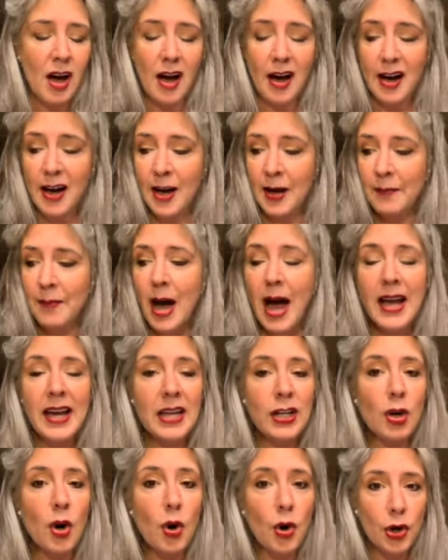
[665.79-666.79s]
I
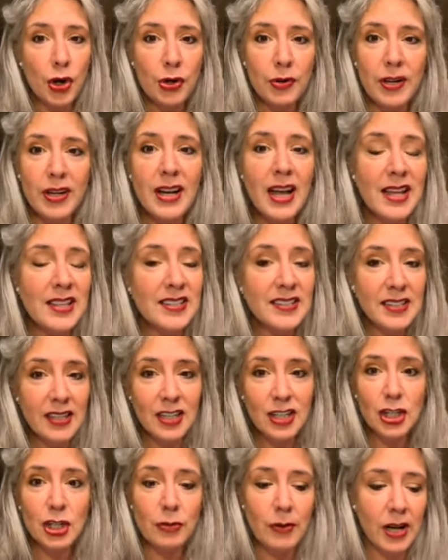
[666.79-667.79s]
can order it and
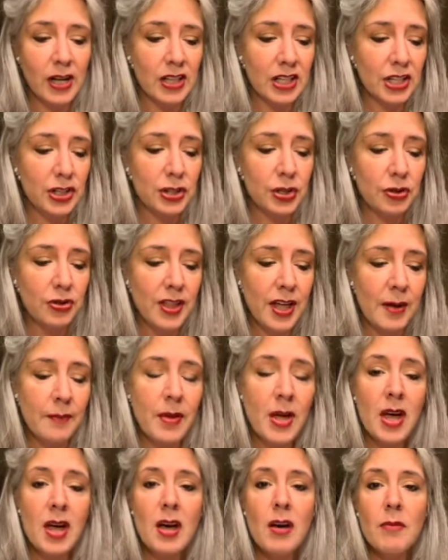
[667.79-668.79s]
send it directly to
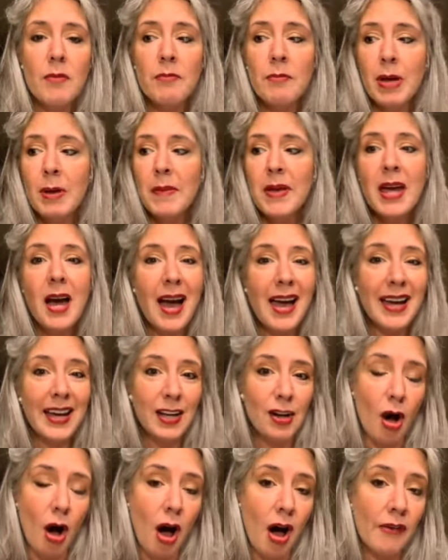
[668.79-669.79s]
them. Maybe I
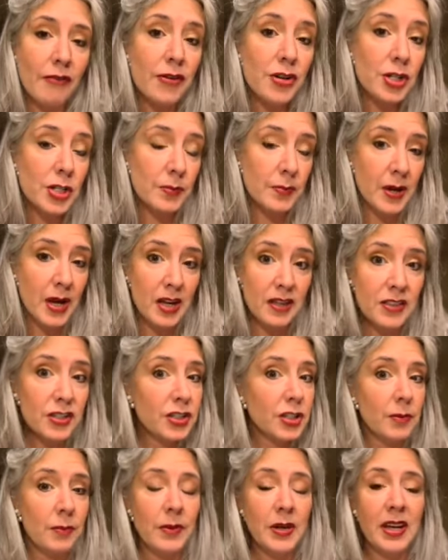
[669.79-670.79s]
can offer to pay the
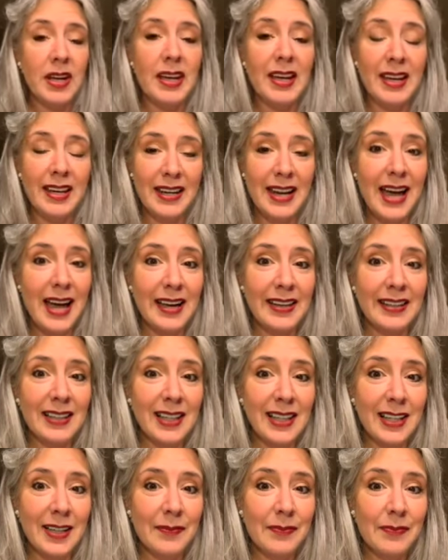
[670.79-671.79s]
shipping and
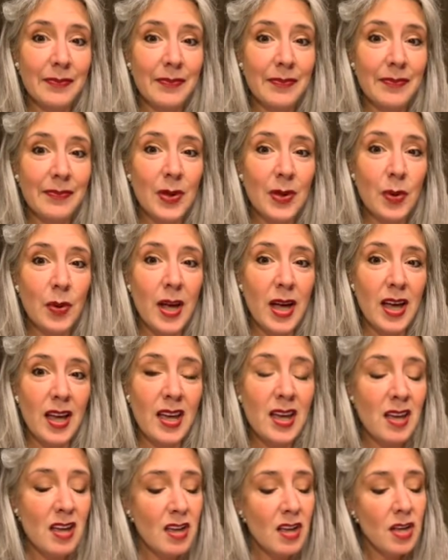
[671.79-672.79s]
handling,
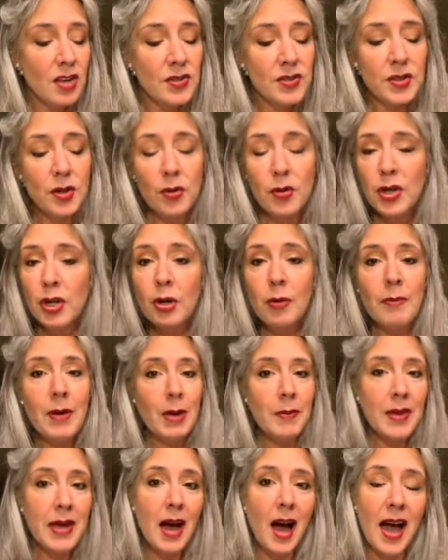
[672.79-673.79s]
okay? So, you know,
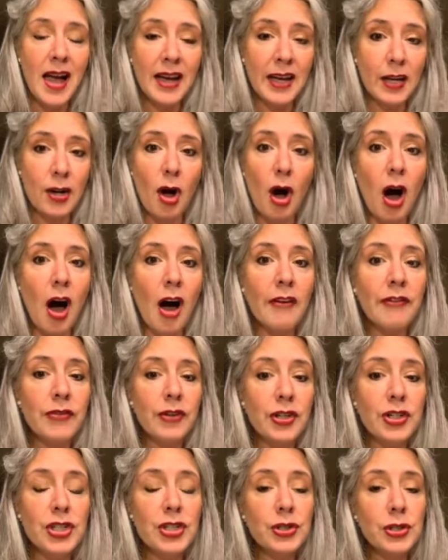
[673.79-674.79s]
maybe I can
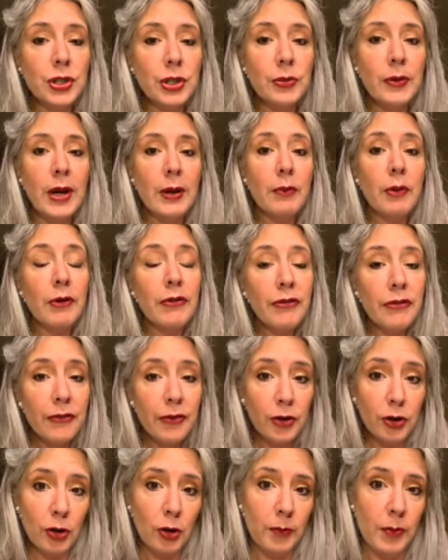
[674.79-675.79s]
offer to do a
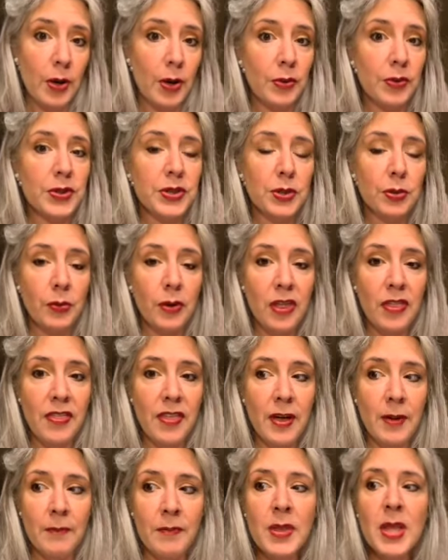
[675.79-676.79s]
referral post with
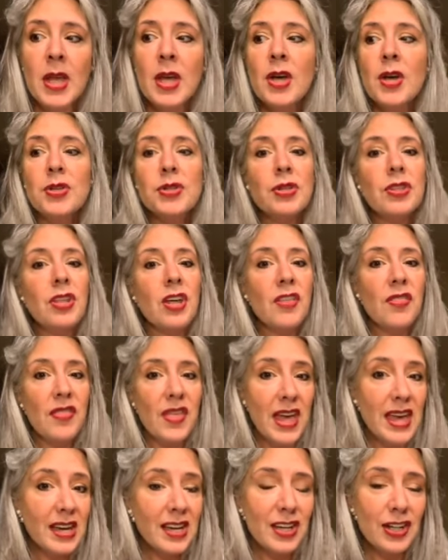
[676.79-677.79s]
them so then
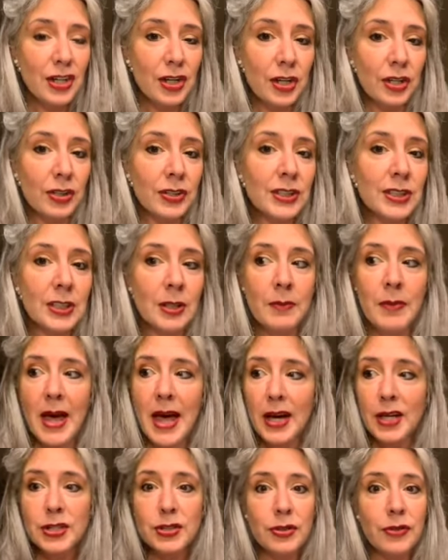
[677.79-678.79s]
they can earn some
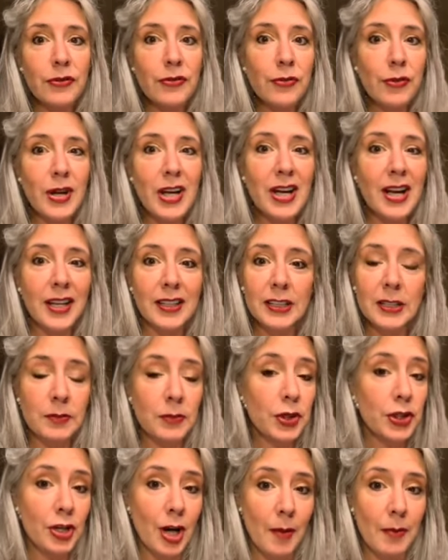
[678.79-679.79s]
extra free
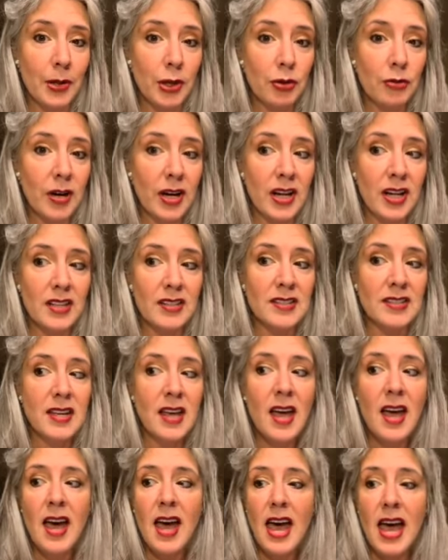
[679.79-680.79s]
customer shopping credits
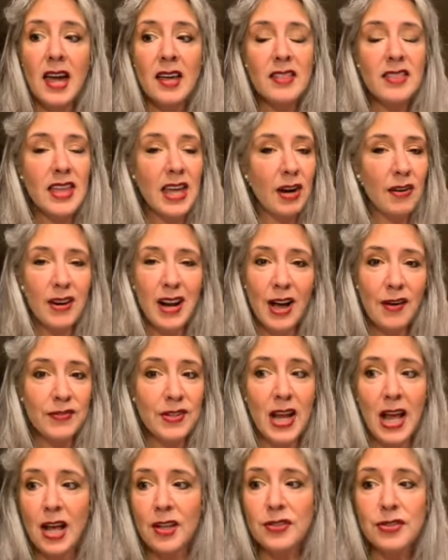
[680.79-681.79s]
and they don't have
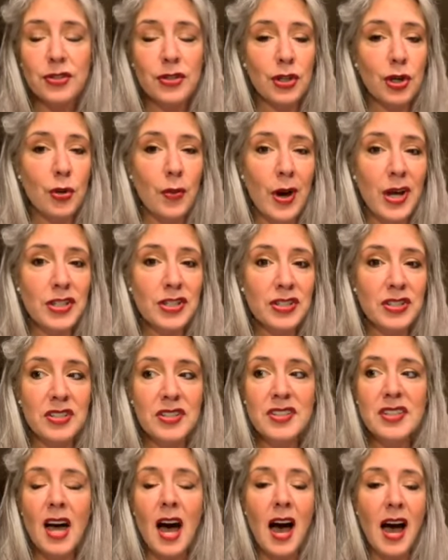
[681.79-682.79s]
to answer the
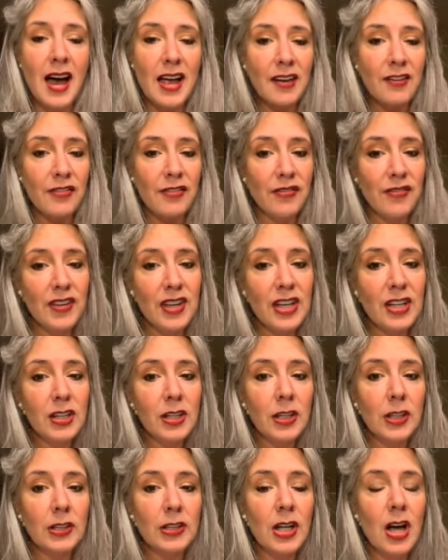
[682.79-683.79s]
questions. I
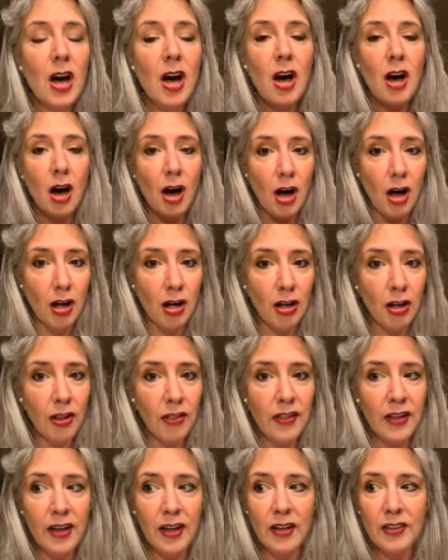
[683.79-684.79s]
field all
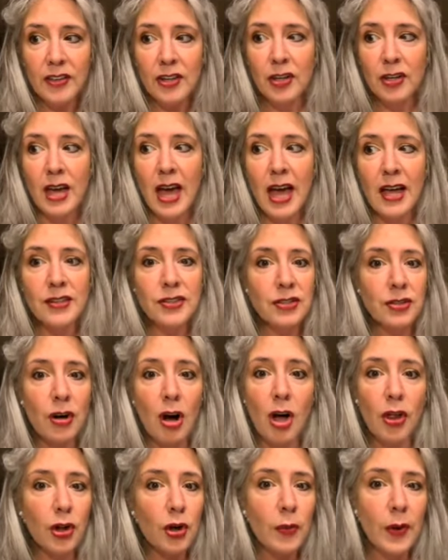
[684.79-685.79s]
the answer
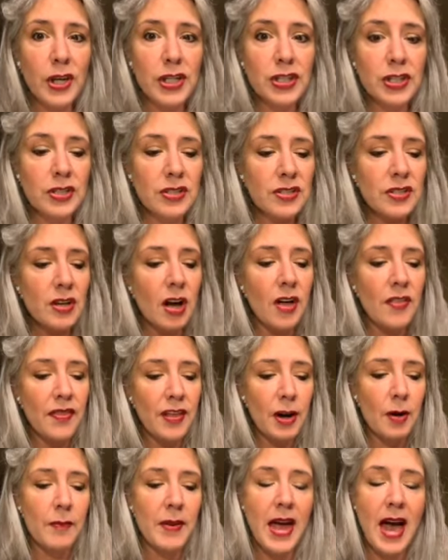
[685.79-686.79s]
all the questions on
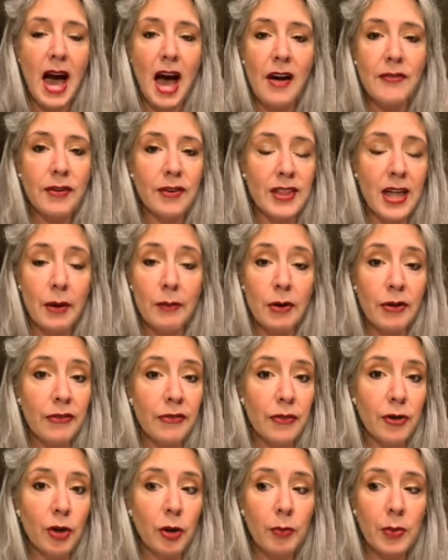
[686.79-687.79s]
their behalf on that
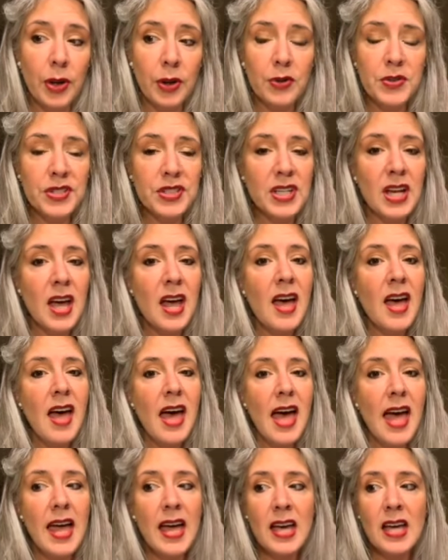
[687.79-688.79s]
referral post,
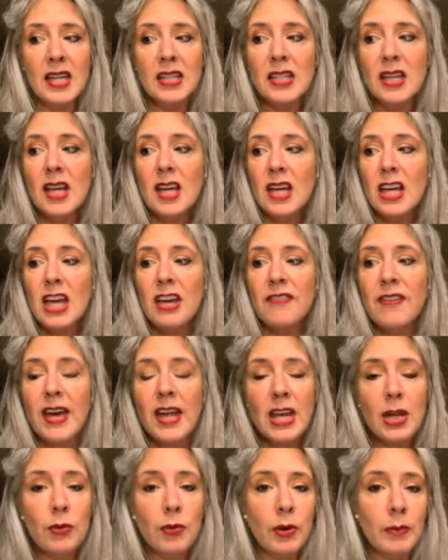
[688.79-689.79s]
and if
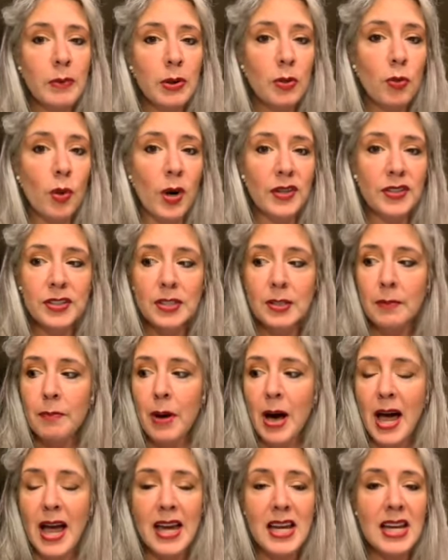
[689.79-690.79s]
any woman wants to
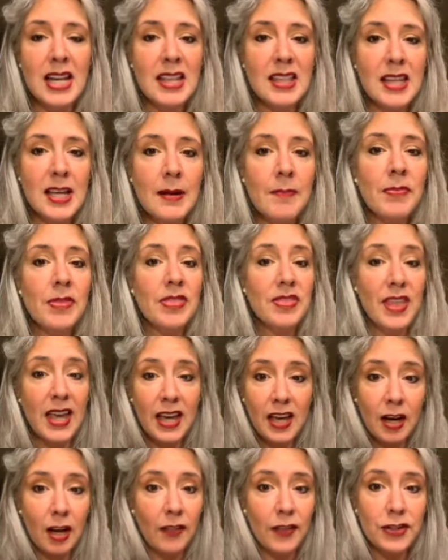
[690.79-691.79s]
buy anything, they
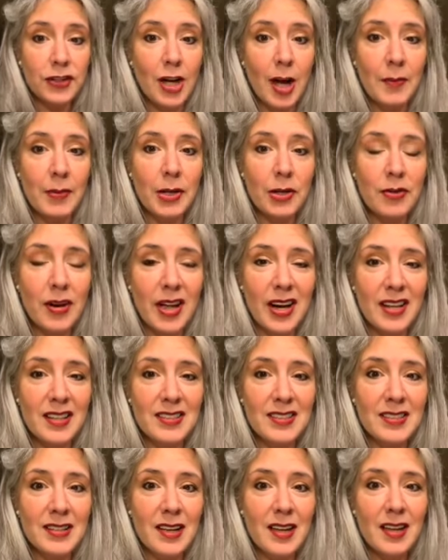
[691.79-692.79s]
get all the shopping
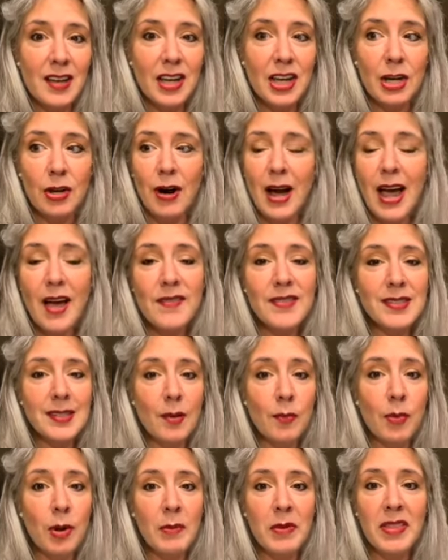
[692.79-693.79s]
credits. You know, I have
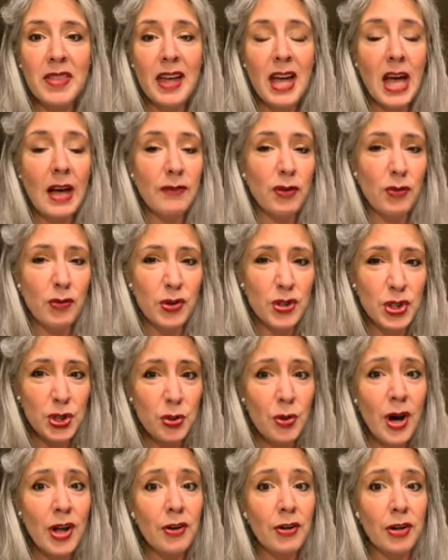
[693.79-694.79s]
some women that have over
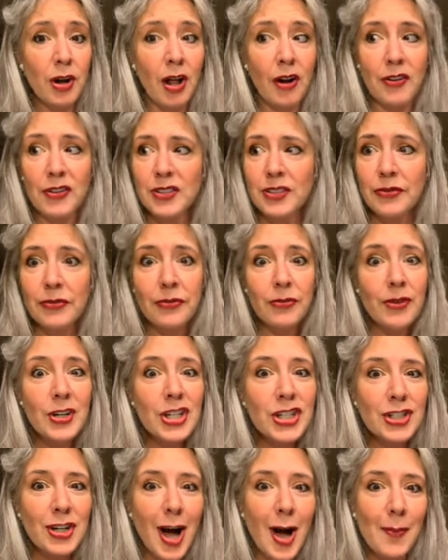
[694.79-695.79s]
$200 of
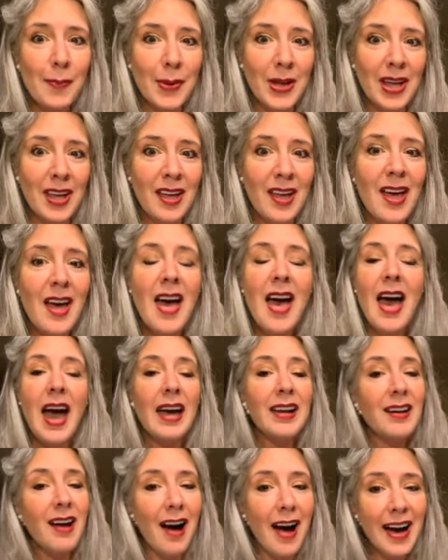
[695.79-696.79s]
free shopping,
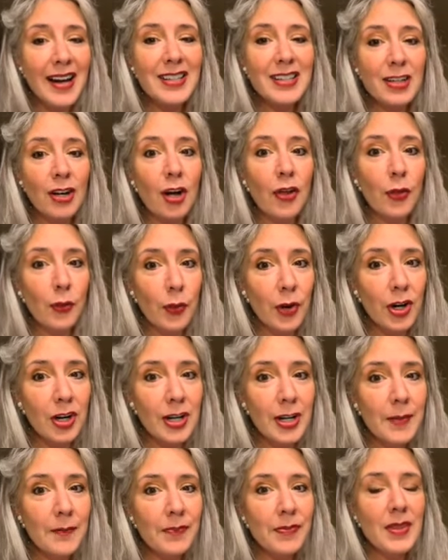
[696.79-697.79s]
and I did all the
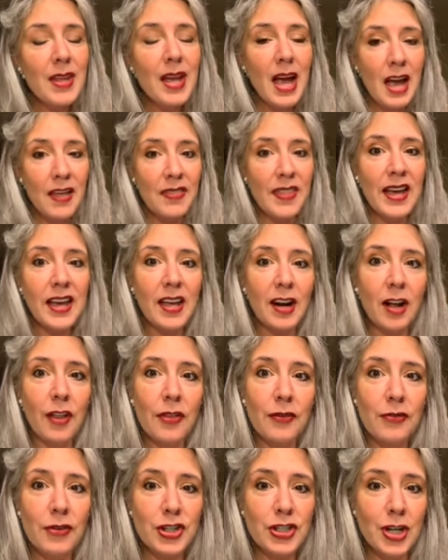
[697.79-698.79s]
work and they get all
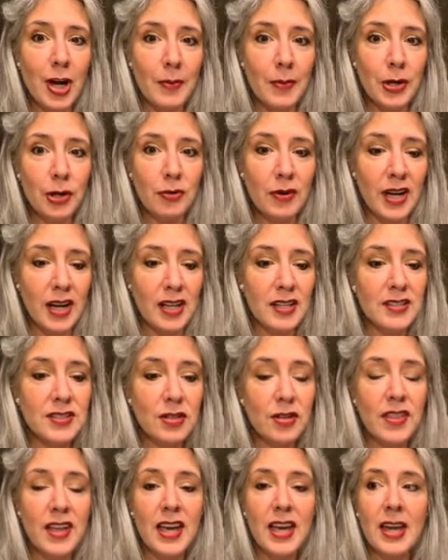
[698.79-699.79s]
the free shopping credits,
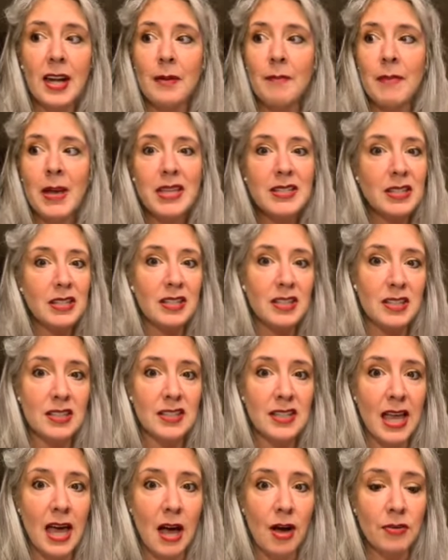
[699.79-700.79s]
so they get an amazing
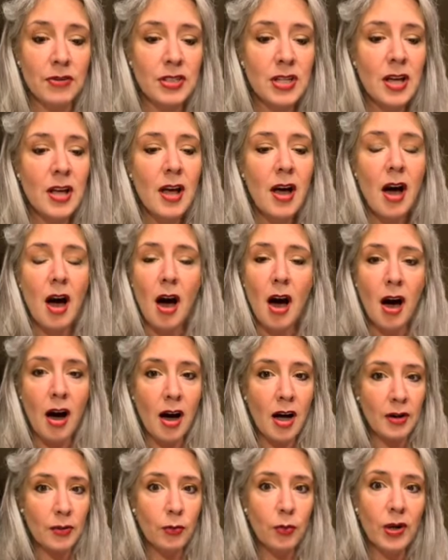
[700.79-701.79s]
discount
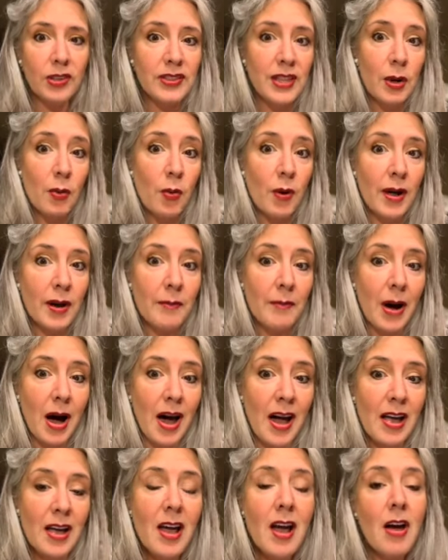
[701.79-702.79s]
on what they want to
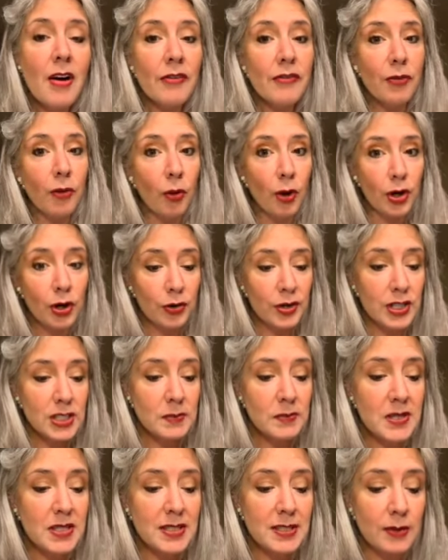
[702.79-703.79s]
buy for
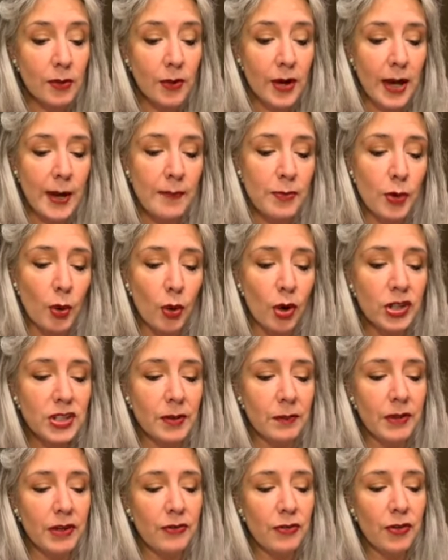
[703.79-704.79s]
Christmas, okay, or
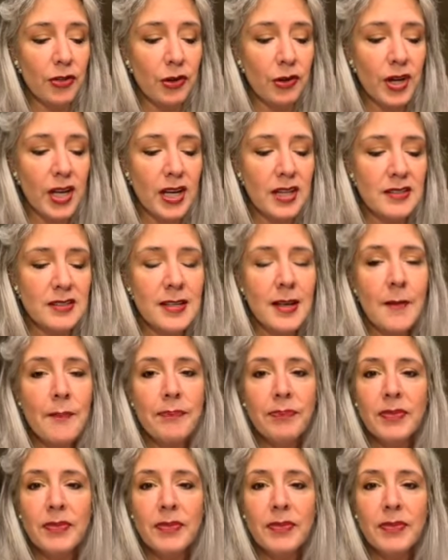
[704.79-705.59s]
something for their kids.